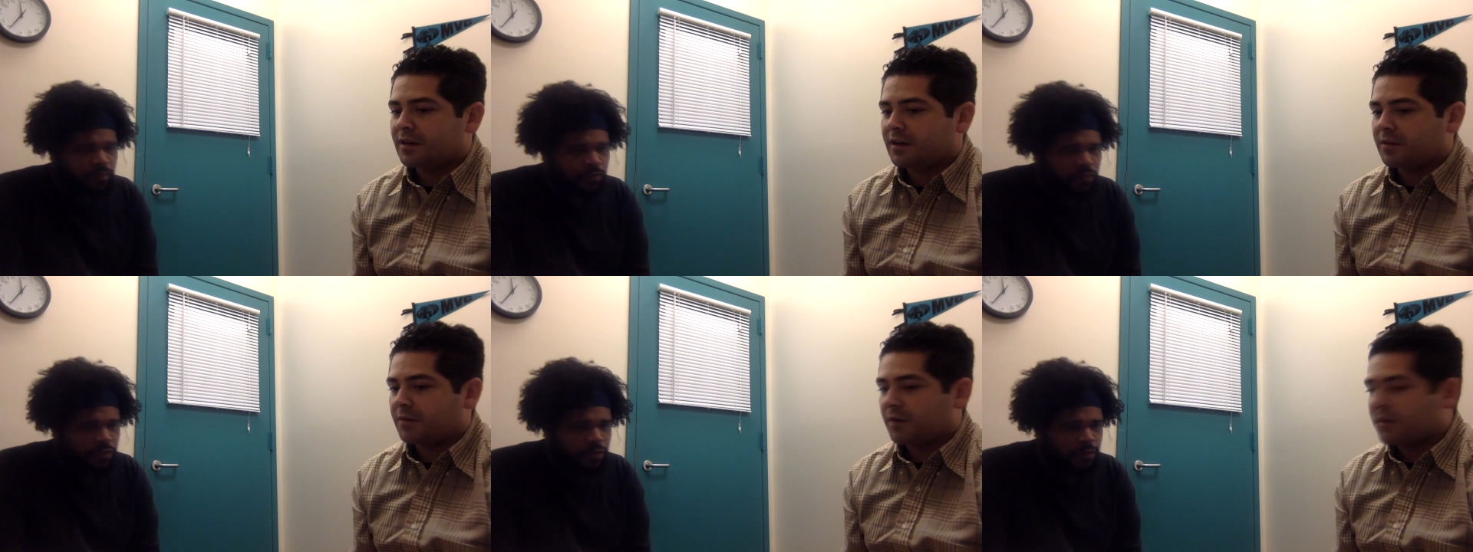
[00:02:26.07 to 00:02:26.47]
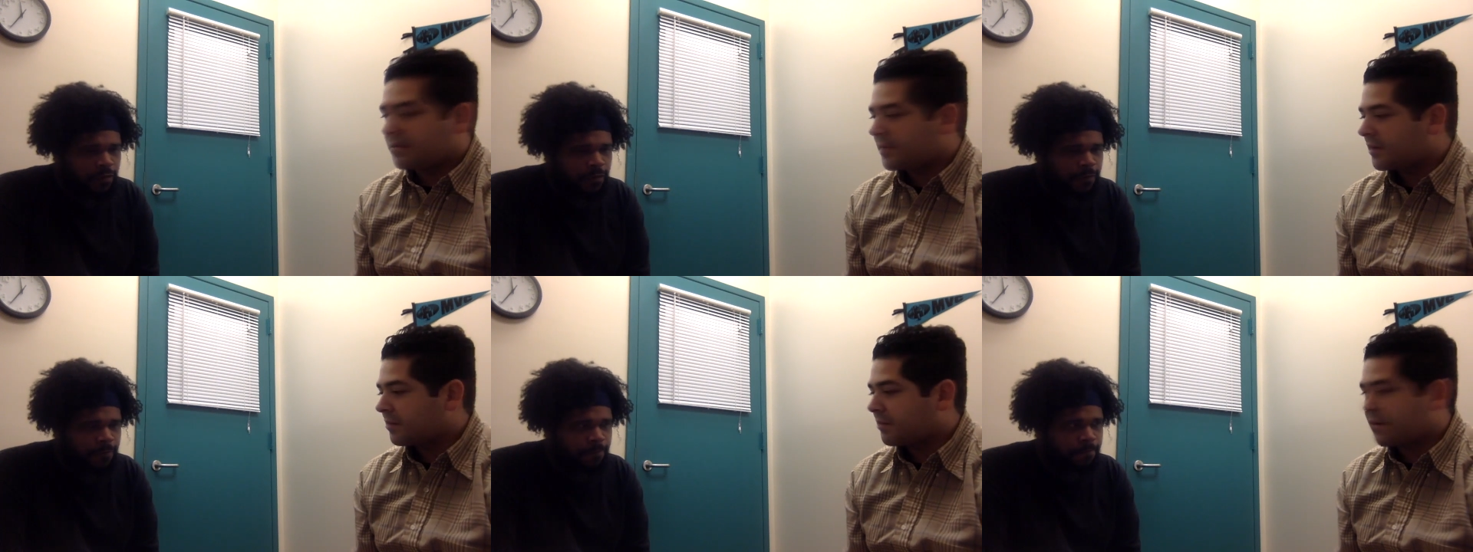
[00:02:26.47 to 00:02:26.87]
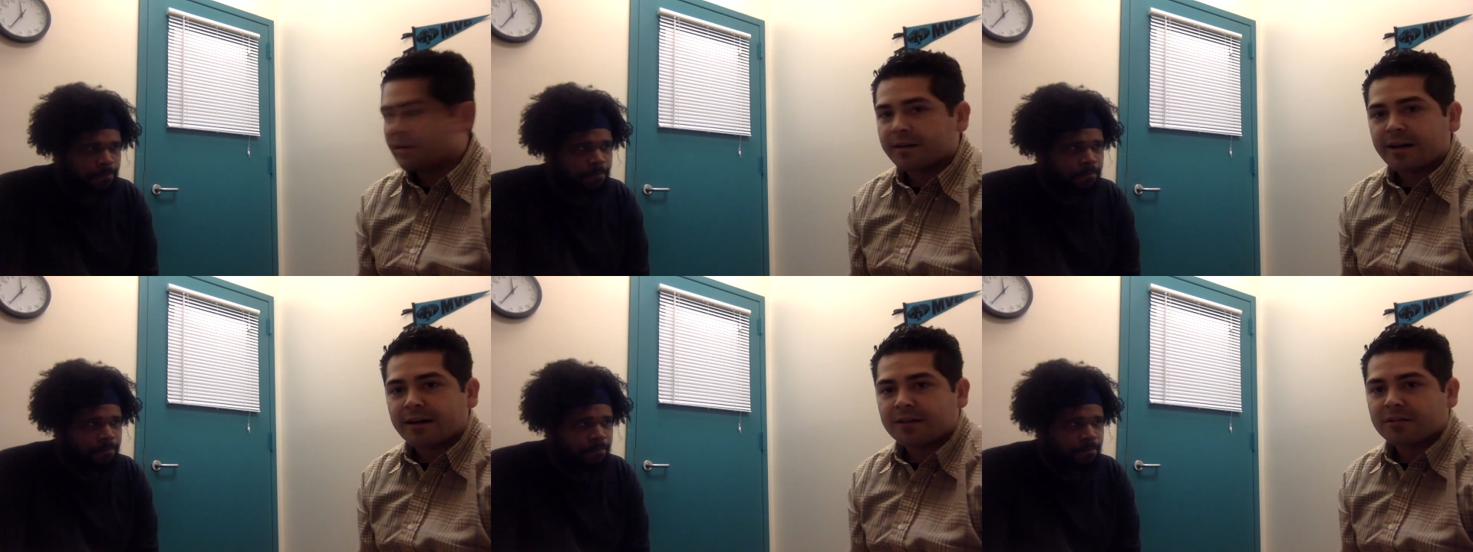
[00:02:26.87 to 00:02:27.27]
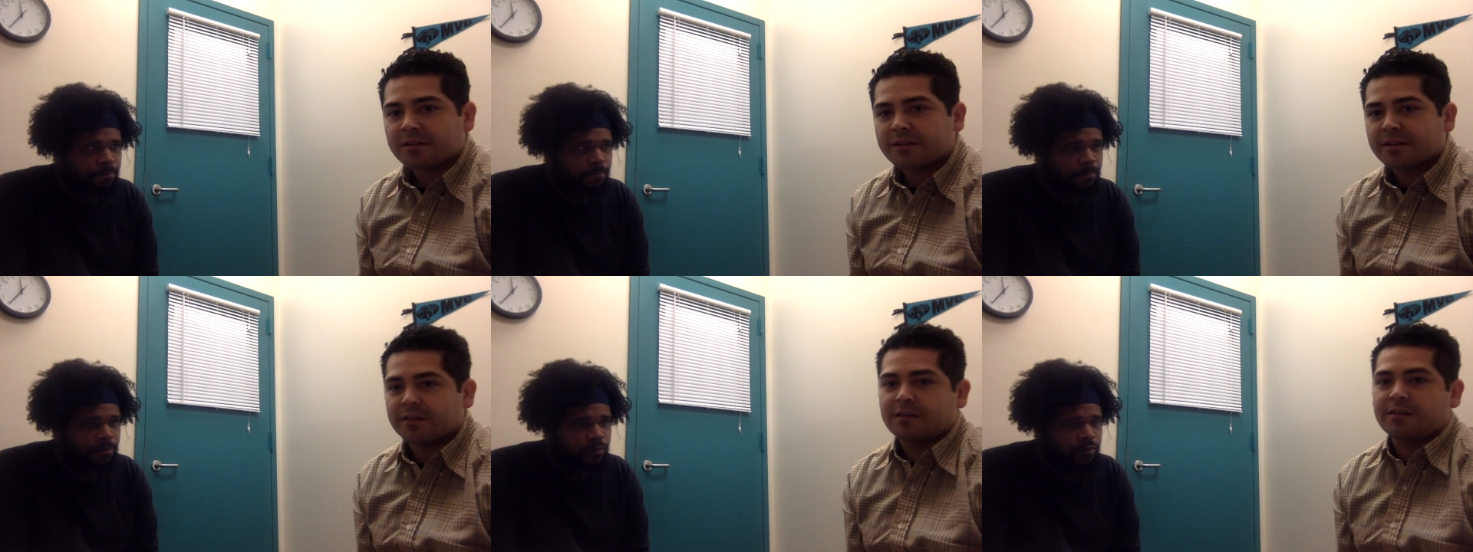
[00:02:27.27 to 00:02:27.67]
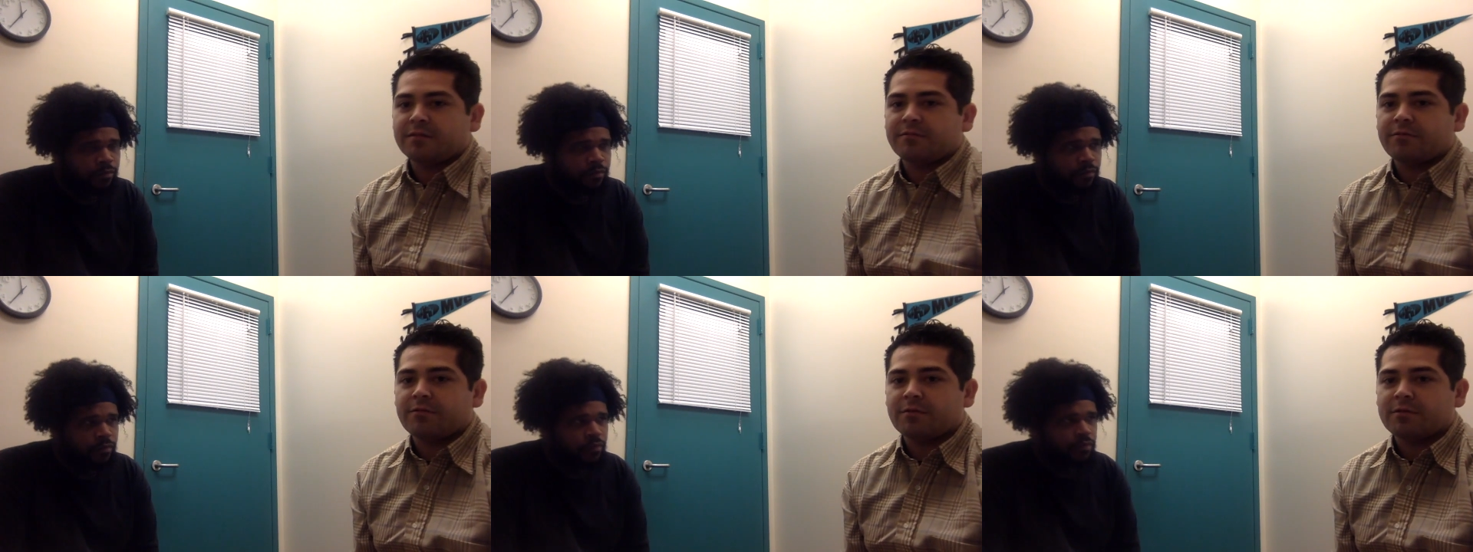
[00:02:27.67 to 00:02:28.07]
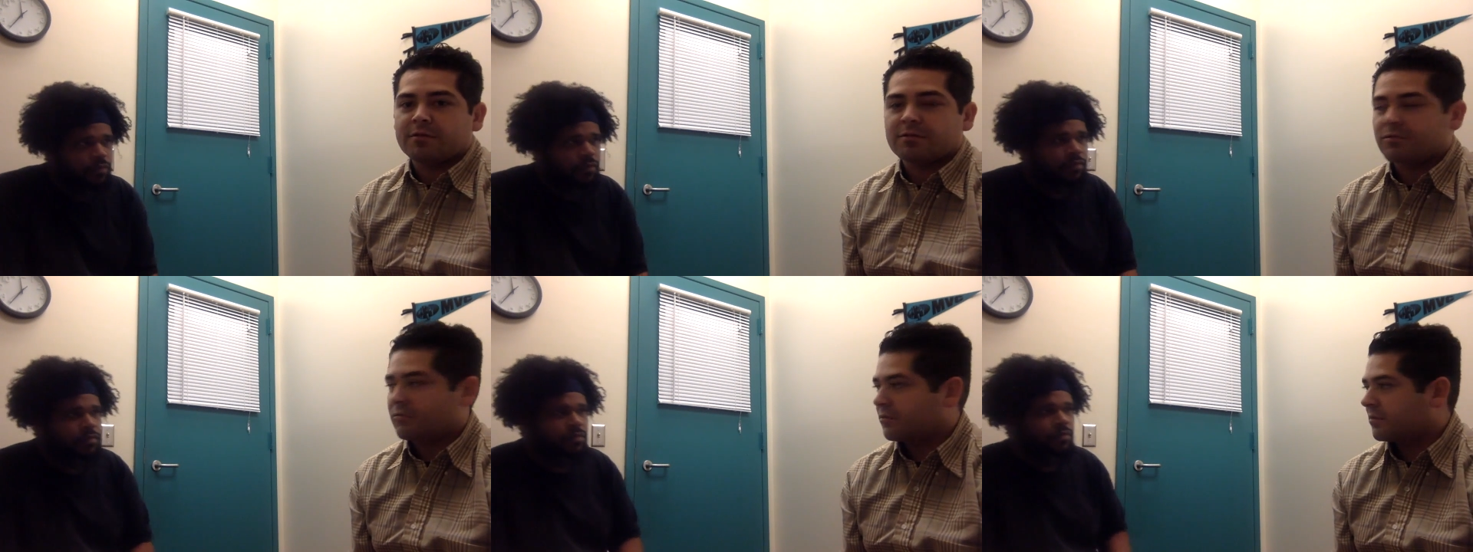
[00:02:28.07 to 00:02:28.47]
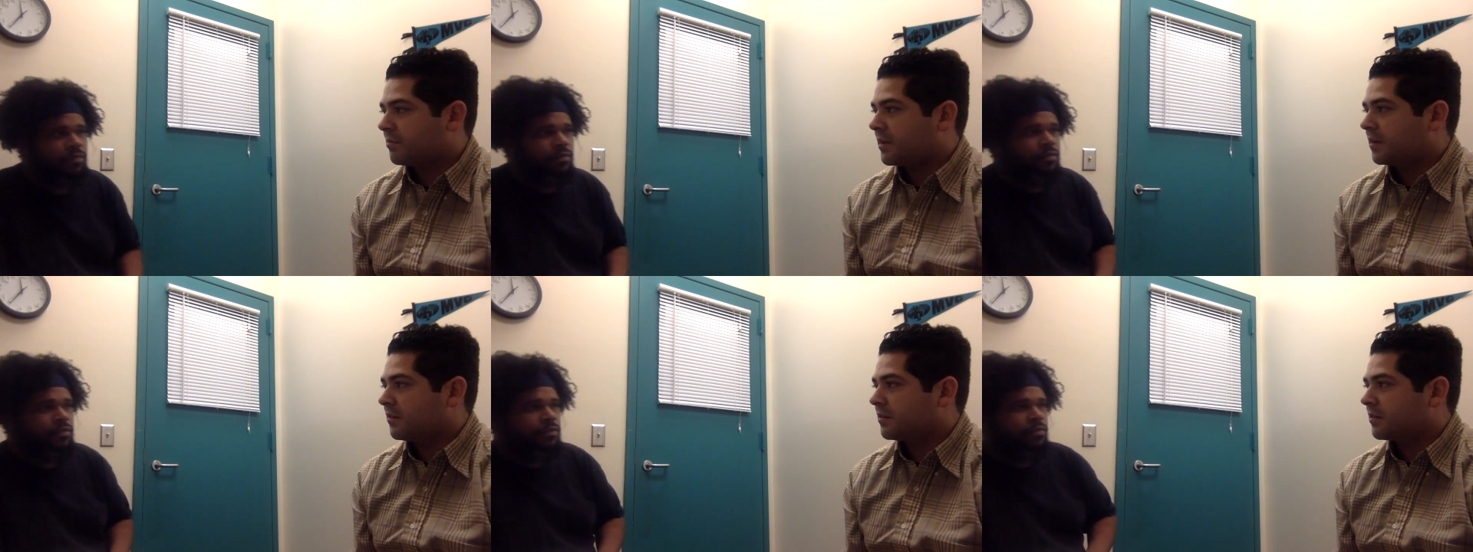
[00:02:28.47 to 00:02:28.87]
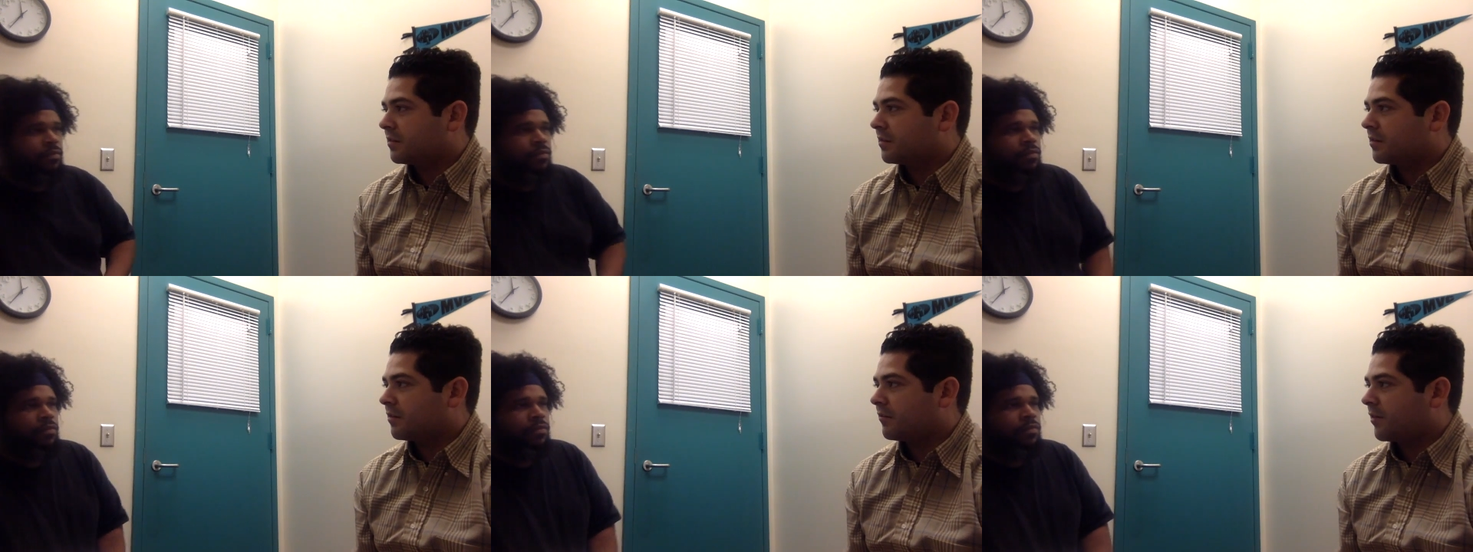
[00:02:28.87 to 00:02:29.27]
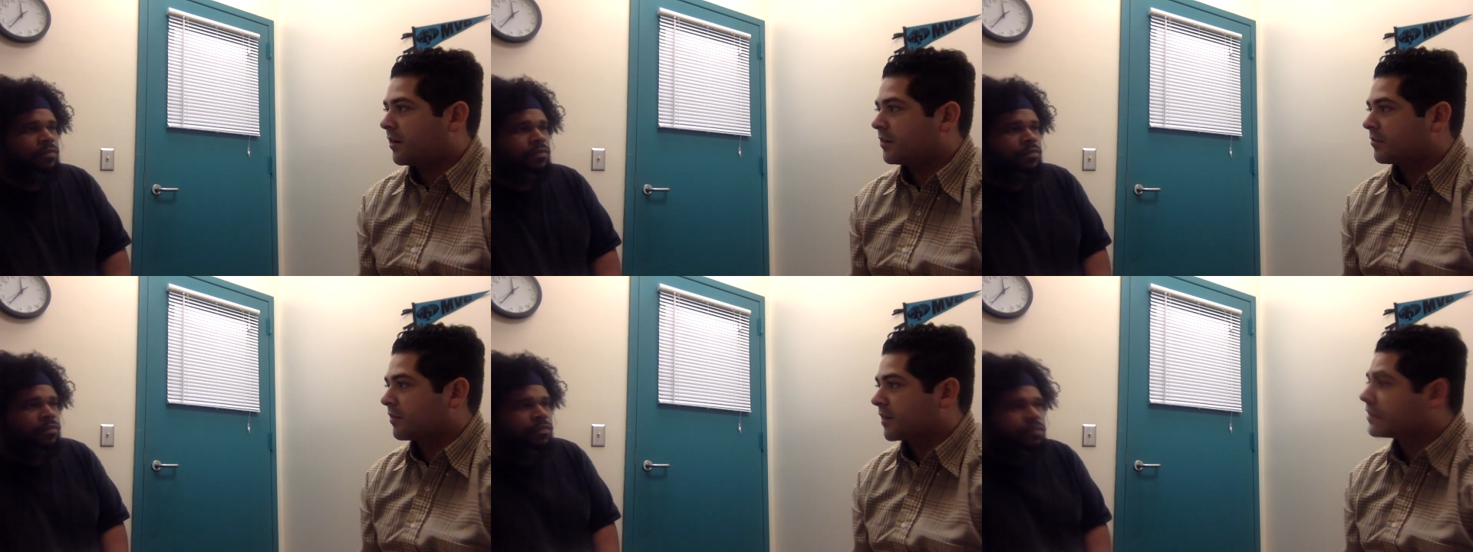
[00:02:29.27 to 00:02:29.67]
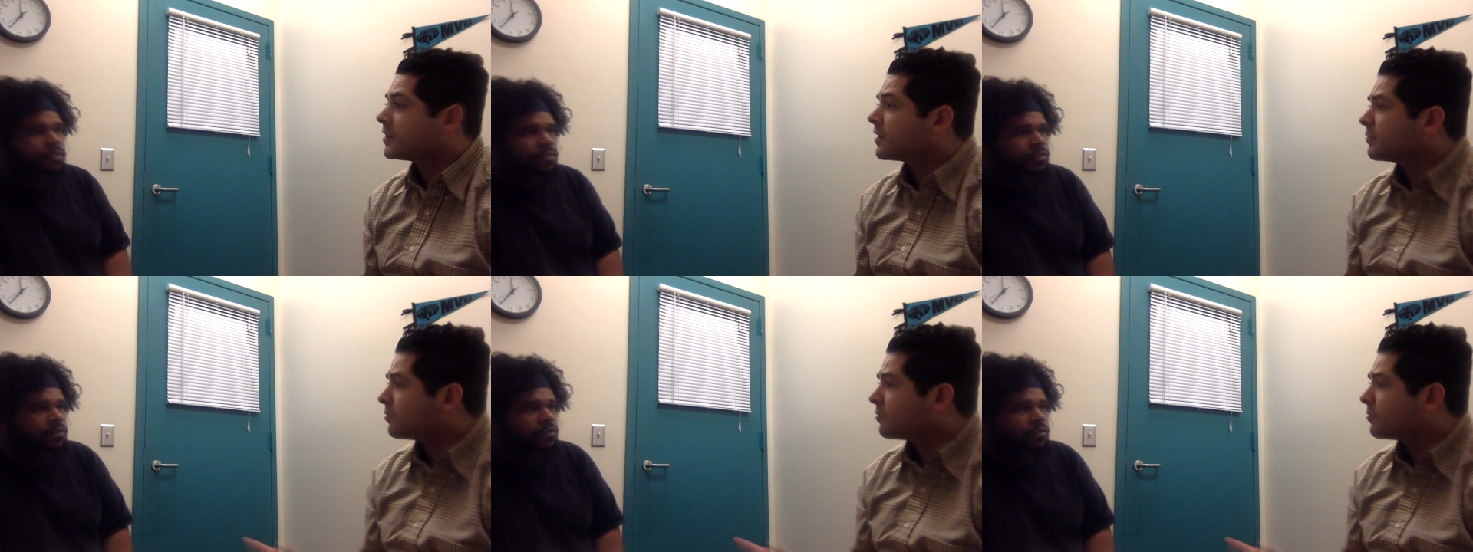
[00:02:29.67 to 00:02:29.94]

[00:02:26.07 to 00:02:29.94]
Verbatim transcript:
Speaker 1: Um, I'm going to make a plug actually um, for Jordan Peterson's self authoring. I think I